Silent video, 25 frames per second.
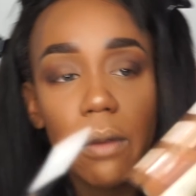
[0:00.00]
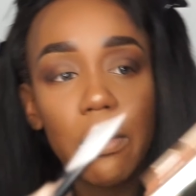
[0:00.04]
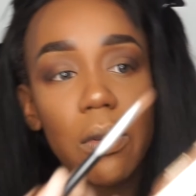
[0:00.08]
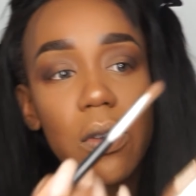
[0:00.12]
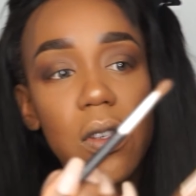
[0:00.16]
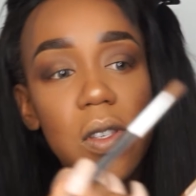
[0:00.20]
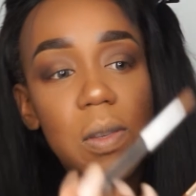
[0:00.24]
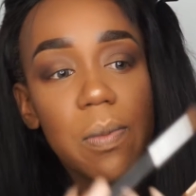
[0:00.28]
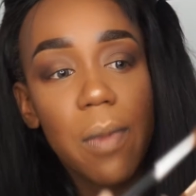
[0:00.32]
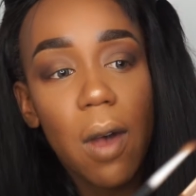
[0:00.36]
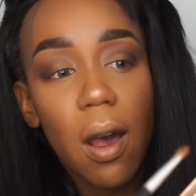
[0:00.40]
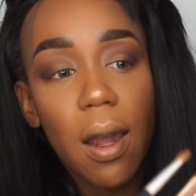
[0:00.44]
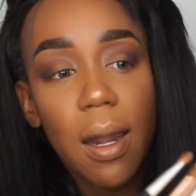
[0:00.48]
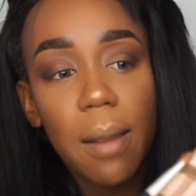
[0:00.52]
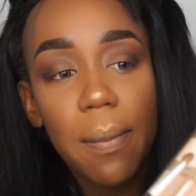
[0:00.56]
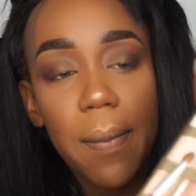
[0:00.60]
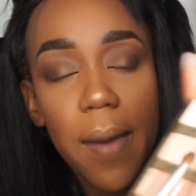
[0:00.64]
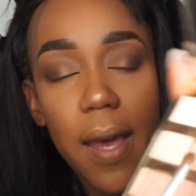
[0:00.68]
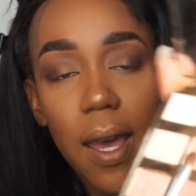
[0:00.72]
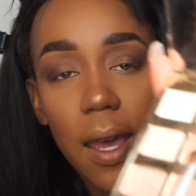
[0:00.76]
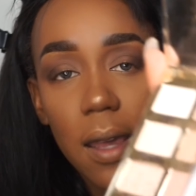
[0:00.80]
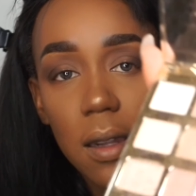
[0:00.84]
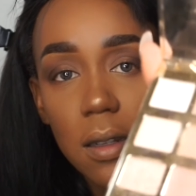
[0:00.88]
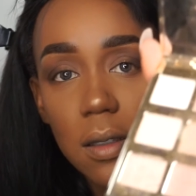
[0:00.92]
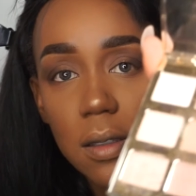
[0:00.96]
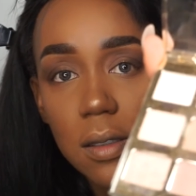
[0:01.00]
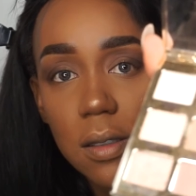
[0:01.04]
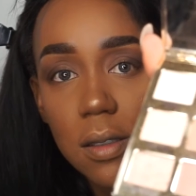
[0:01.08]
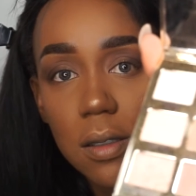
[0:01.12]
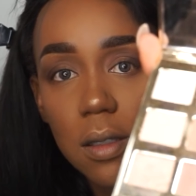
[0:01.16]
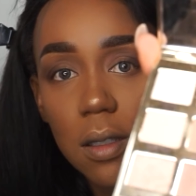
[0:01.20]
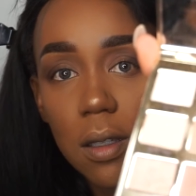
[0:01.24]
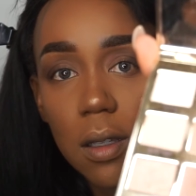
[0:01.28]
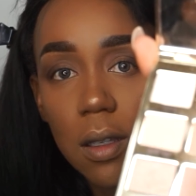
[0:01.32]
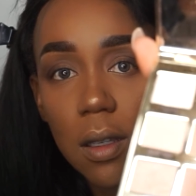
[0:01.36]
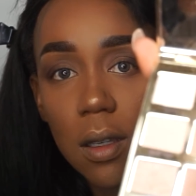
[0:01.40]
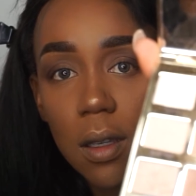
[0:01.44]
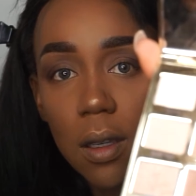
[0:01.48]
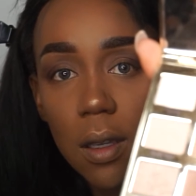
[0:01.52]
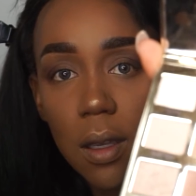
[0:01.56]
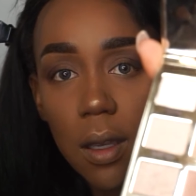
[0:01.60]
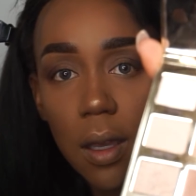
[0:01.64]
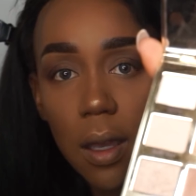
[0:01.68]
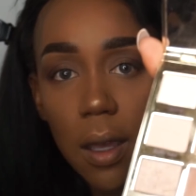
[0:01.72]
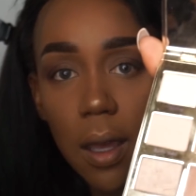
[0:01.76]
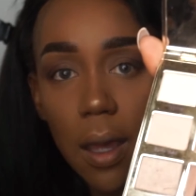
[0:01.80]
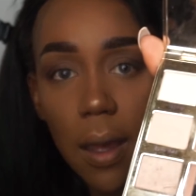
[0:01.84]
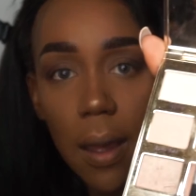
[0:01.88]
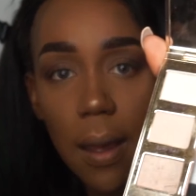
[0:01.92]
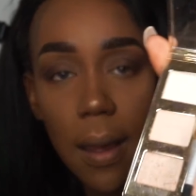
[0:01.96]
with Smarty Pants,
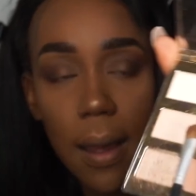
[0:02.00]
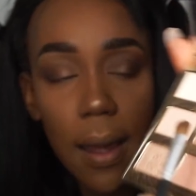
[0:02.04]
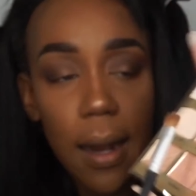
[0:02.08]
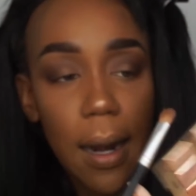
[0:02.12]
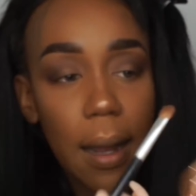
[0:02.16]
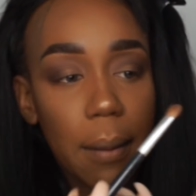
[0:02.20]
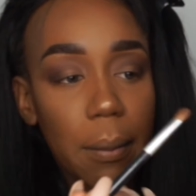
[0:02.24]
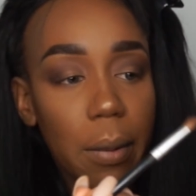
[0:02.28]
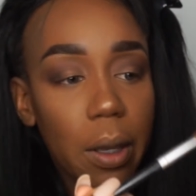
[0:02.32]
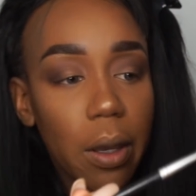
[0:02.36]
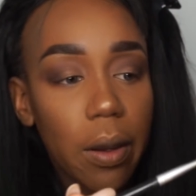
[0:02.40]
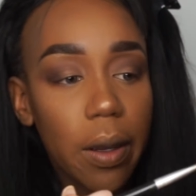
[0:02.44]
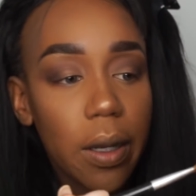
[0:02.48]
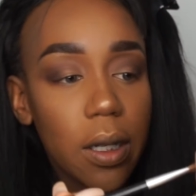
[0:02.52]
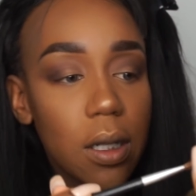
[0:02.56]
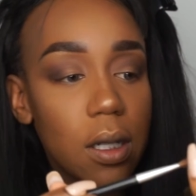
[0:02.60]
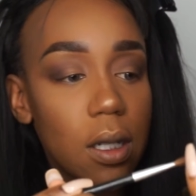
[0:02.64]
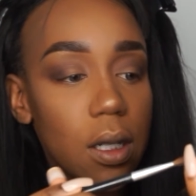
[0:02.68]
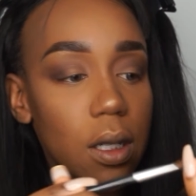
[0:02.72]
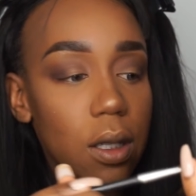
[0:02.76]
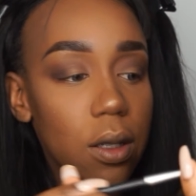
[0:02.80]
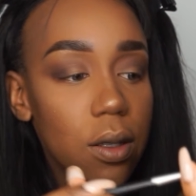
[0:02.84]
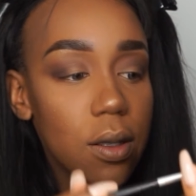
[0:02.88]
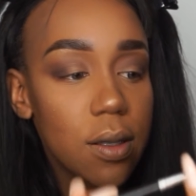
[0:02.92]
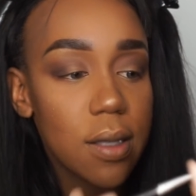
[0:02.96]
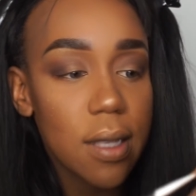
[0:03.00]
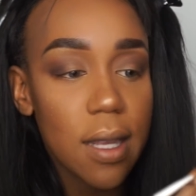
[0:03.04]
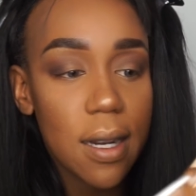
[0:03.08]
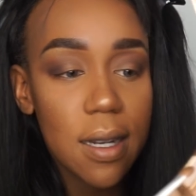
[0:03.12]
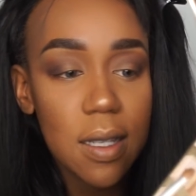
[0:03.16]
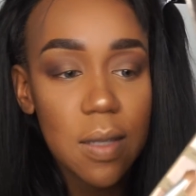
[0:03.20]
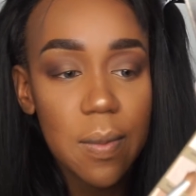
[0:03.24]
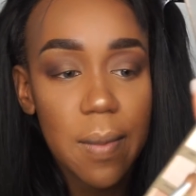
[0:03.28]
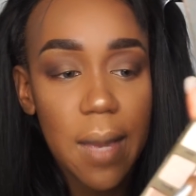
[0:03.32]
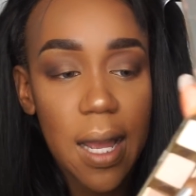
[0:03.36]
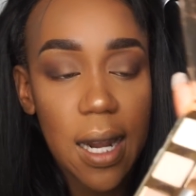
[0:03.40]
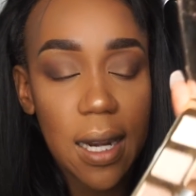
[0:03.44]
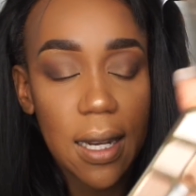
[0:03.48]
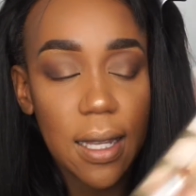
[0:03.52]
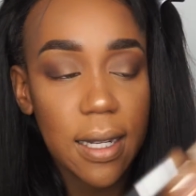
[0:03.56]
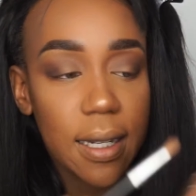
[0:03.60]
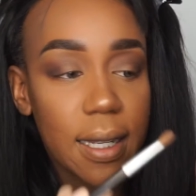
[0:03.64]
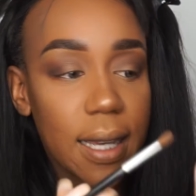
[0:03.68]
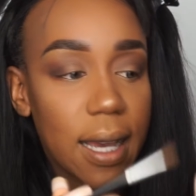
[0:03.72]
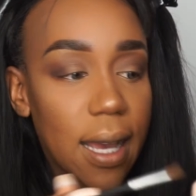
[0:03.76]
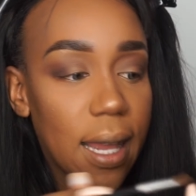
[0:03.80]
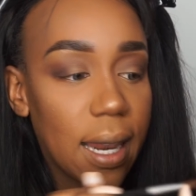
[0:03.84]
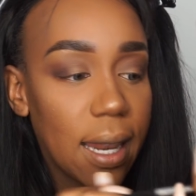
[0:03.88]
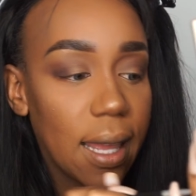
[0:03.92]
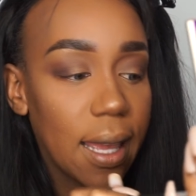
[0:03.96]
and I'm going to use that as my lid
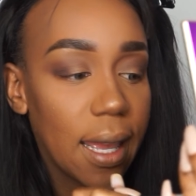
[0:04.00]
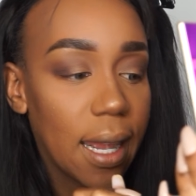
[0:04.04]
color,